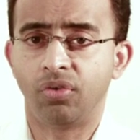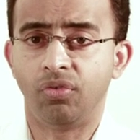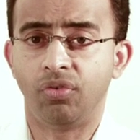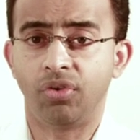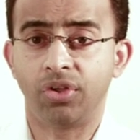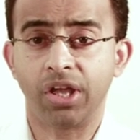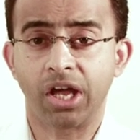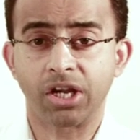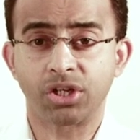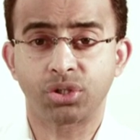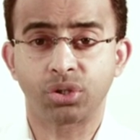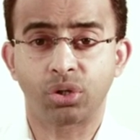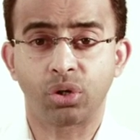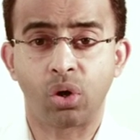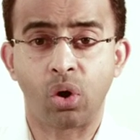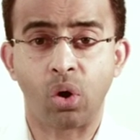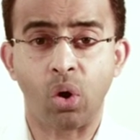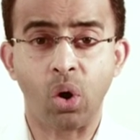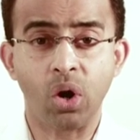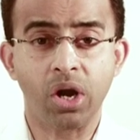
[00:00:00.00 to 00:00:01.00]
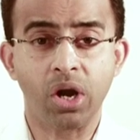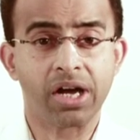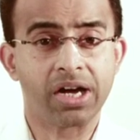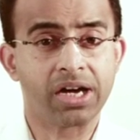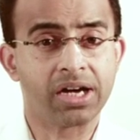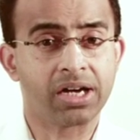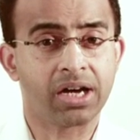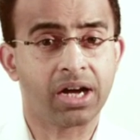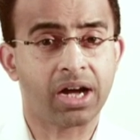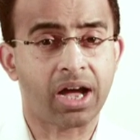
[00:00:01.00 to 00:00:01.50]
we are to hold
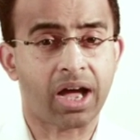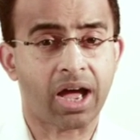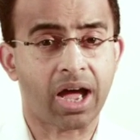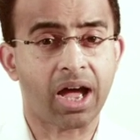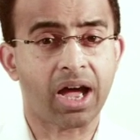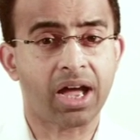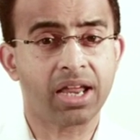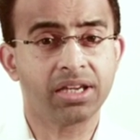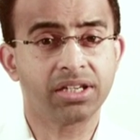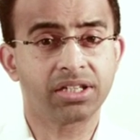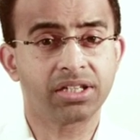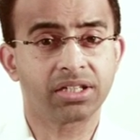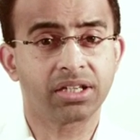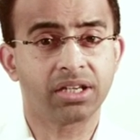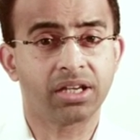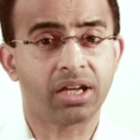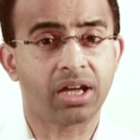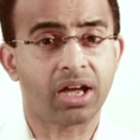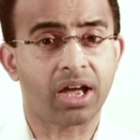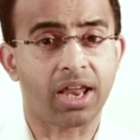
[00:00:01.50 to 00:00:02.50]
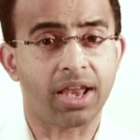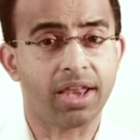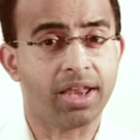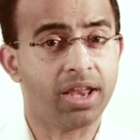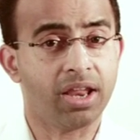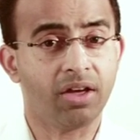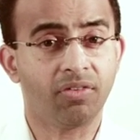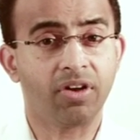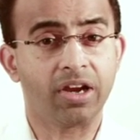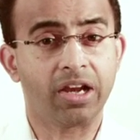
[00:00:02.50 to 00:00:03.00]
her hand and
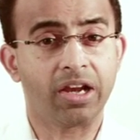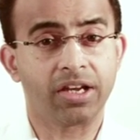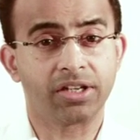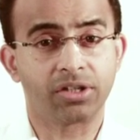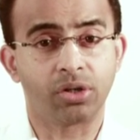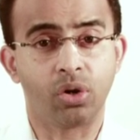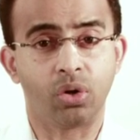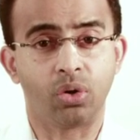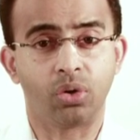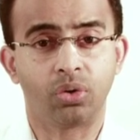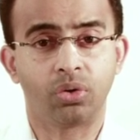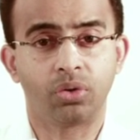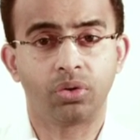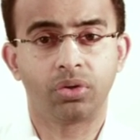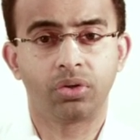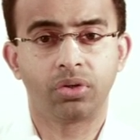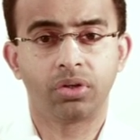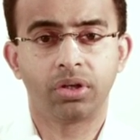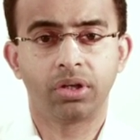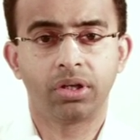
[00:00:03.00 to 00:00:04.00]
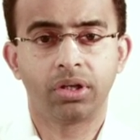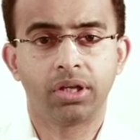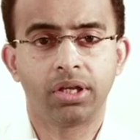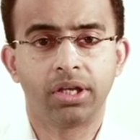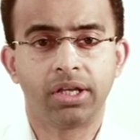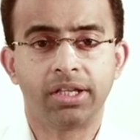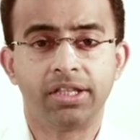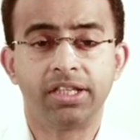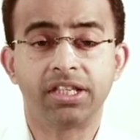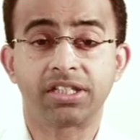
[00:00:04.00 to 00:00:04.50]
never let go.
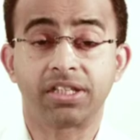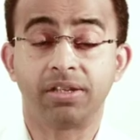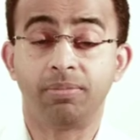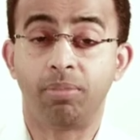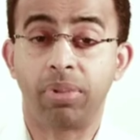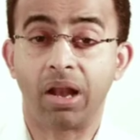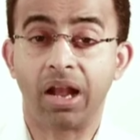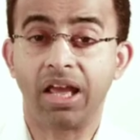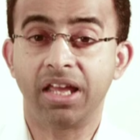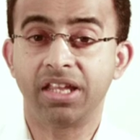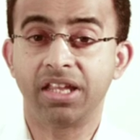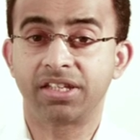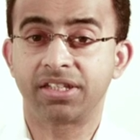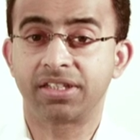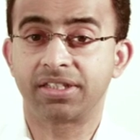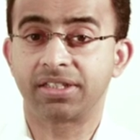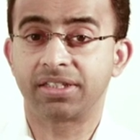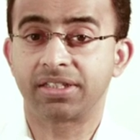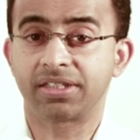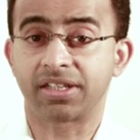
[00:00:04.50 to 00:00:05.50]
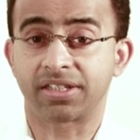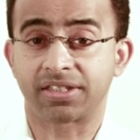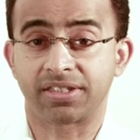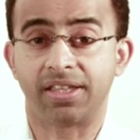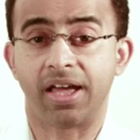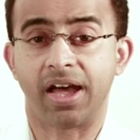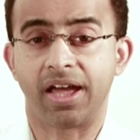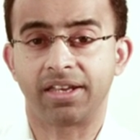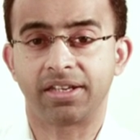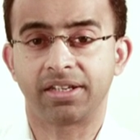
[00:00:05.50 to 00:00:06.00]
This symbolizes
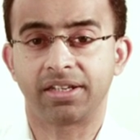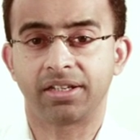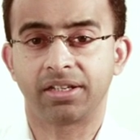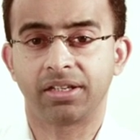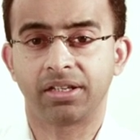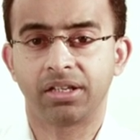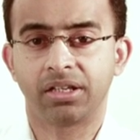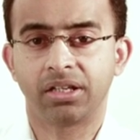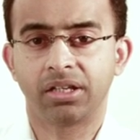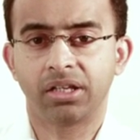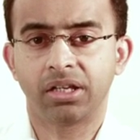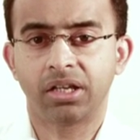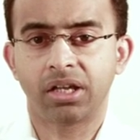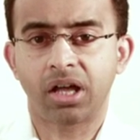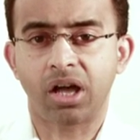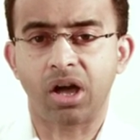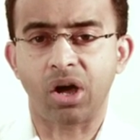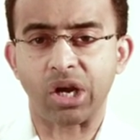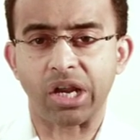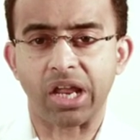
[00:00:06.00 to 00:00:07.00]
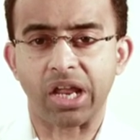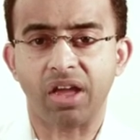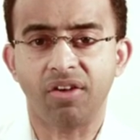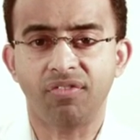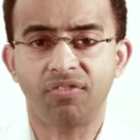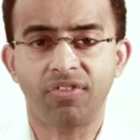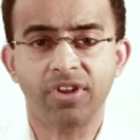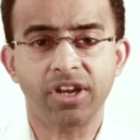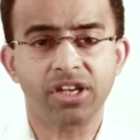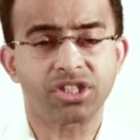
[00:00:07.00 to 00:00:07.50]
that our
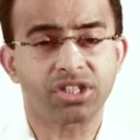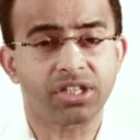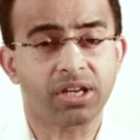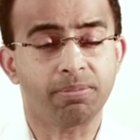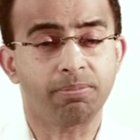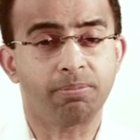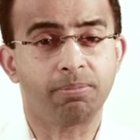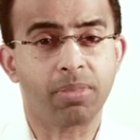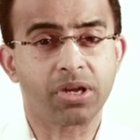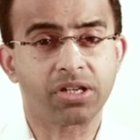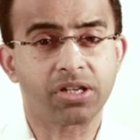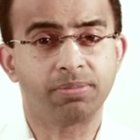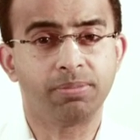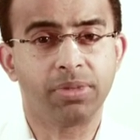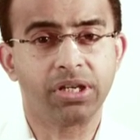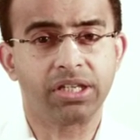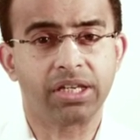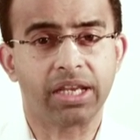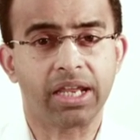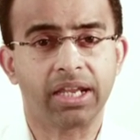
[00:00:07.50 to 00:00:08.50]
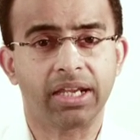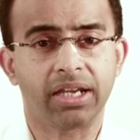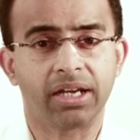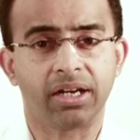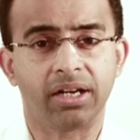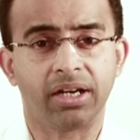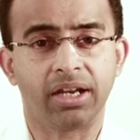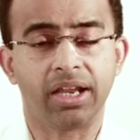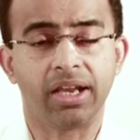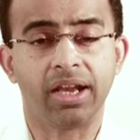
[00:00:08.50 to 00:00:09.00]
every step must be
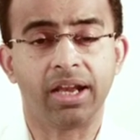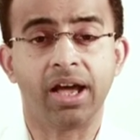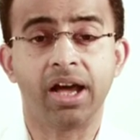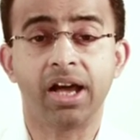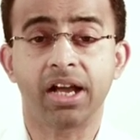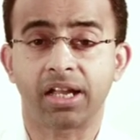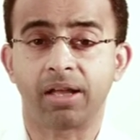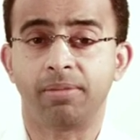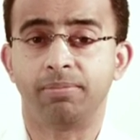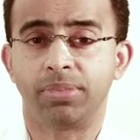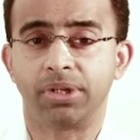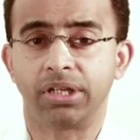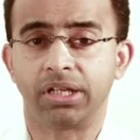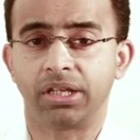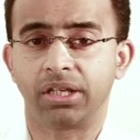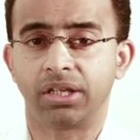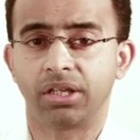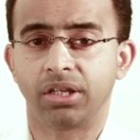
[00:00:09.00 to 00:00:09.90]
taken in her company.